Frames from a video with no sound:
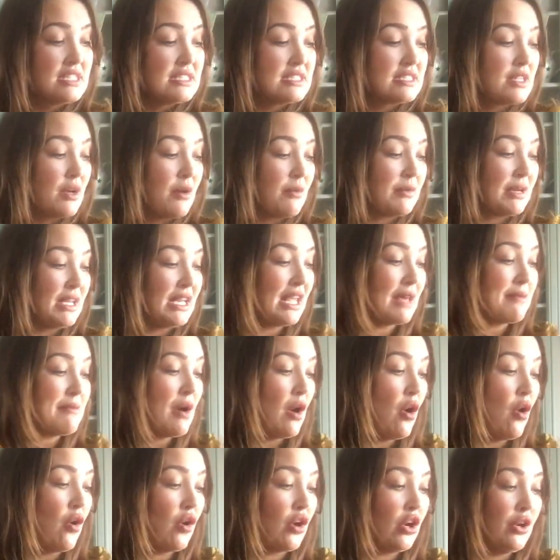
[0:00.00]
So I'm going to get my
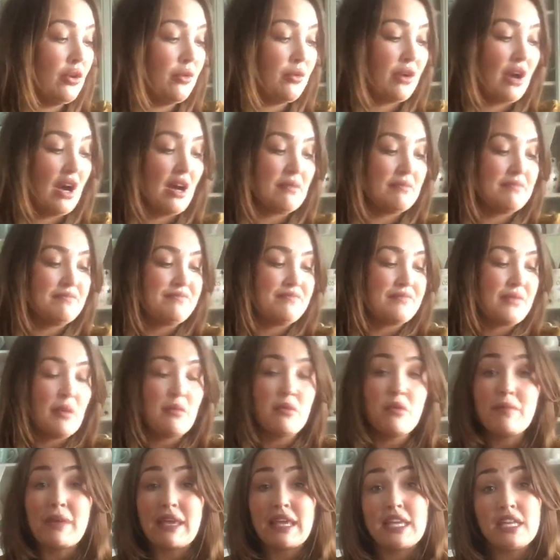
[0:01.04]
hot glue gun. I'm
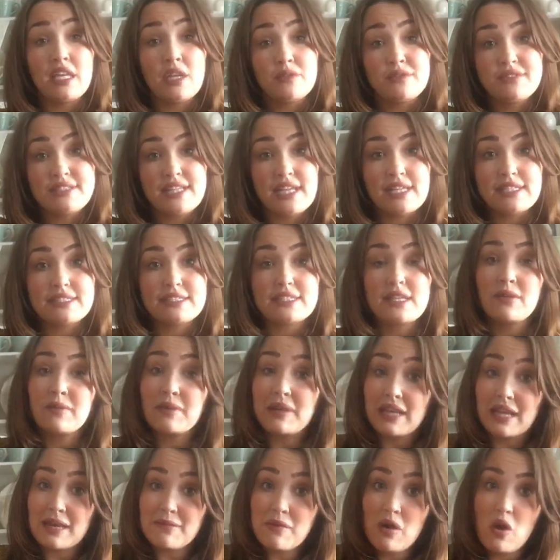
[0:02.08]
not making no sense. I'm
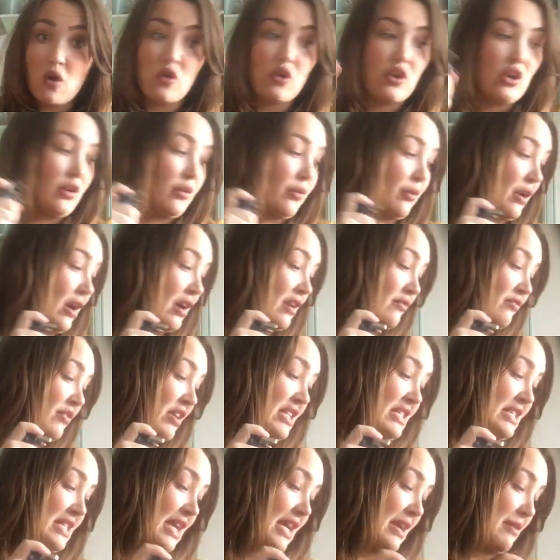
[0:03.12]
going to get my hot glue gun
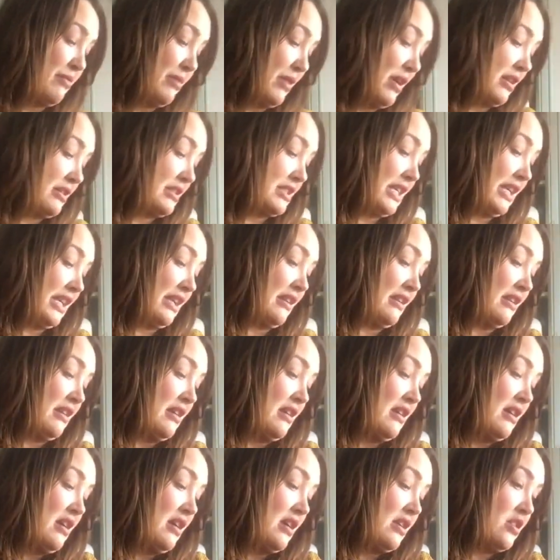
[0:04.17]
ready, plugged in,
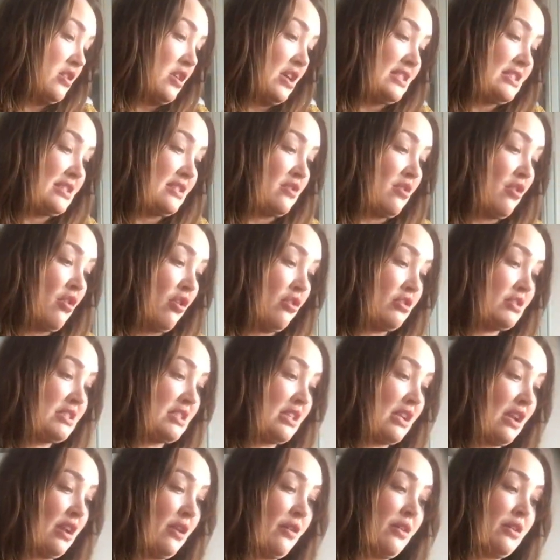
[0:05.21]
nice and hot so
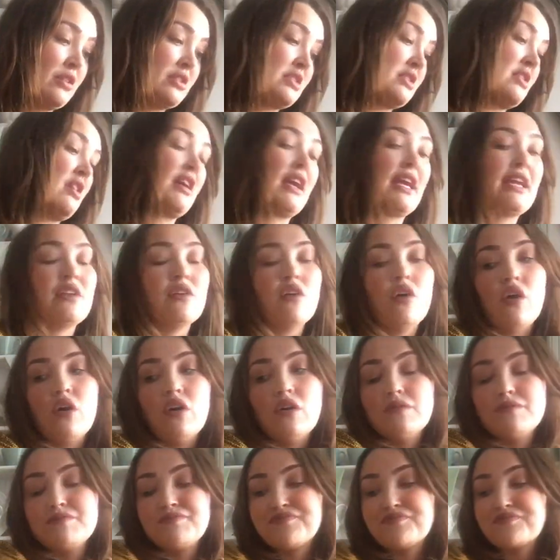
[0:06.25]
the glue can start getting
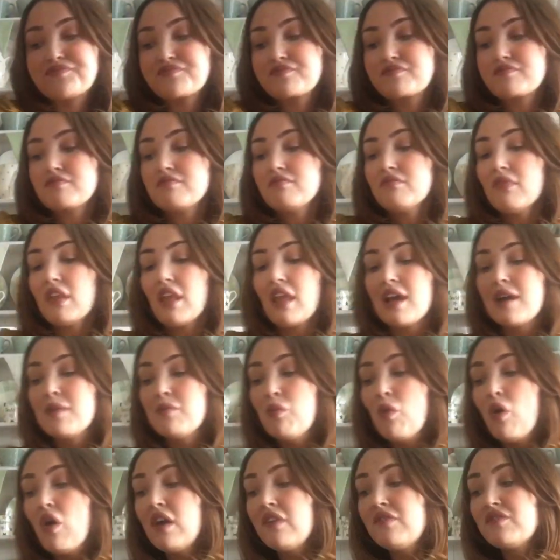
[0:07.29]
hot.
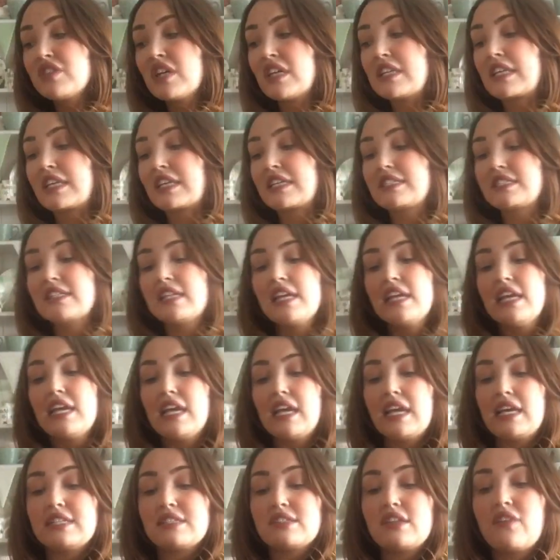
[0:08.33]
And what I've done is,
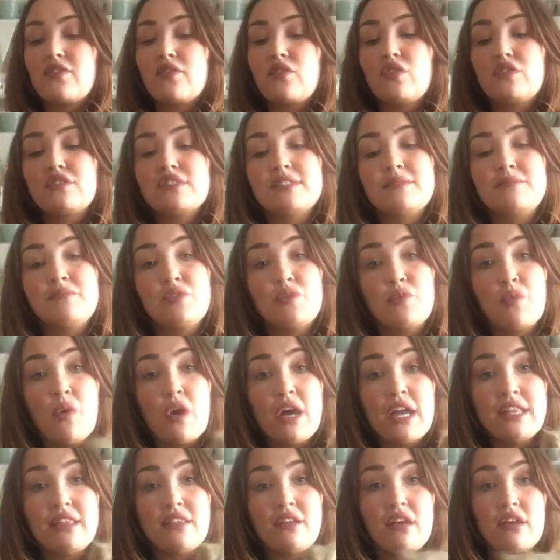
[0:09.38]
is I've got some
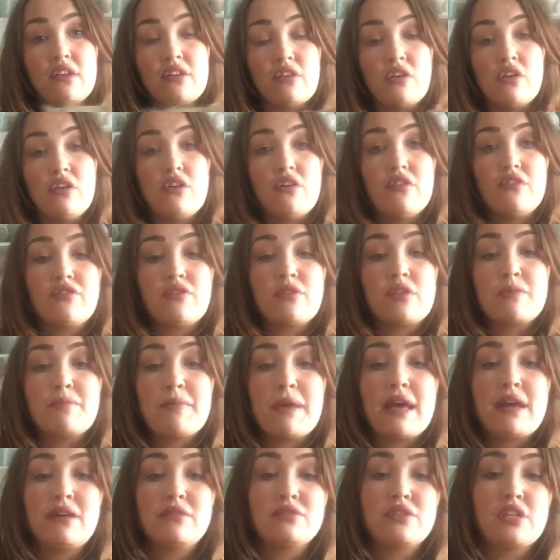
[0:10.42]
twine that I got from the
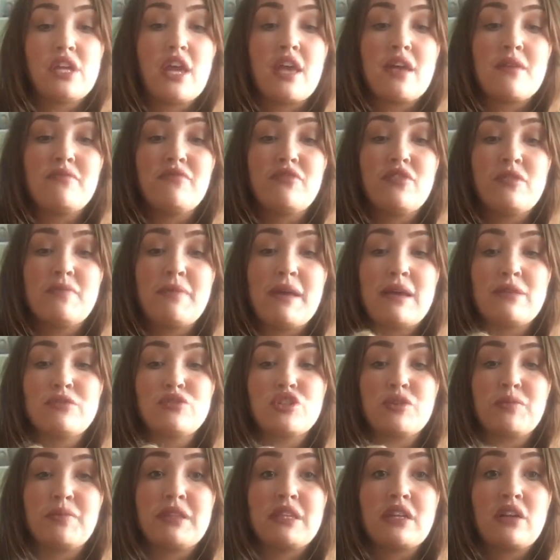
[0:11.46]
pound um, from the pound
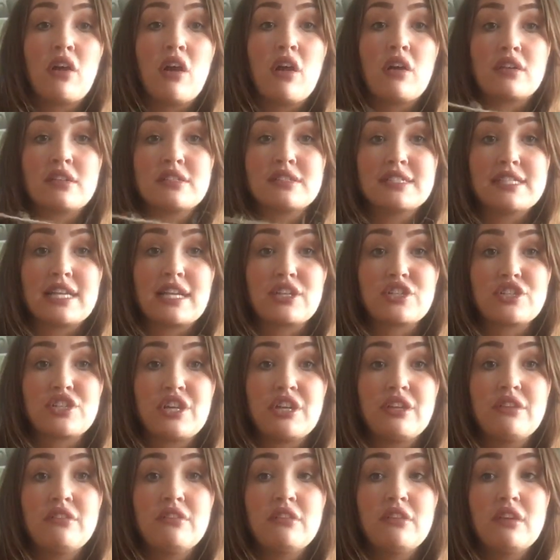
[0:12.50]
shop in the garden
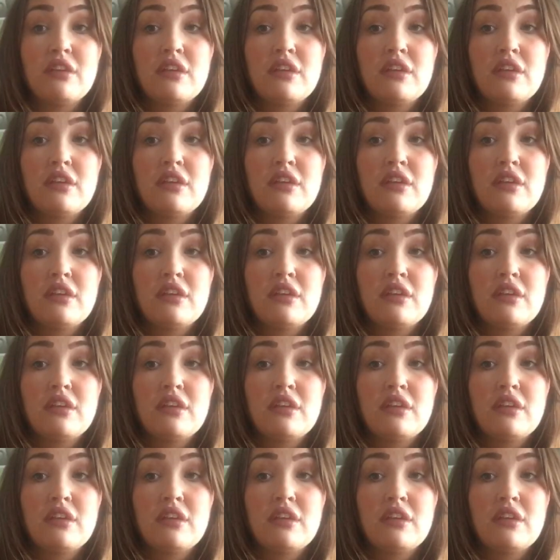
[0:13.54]
section,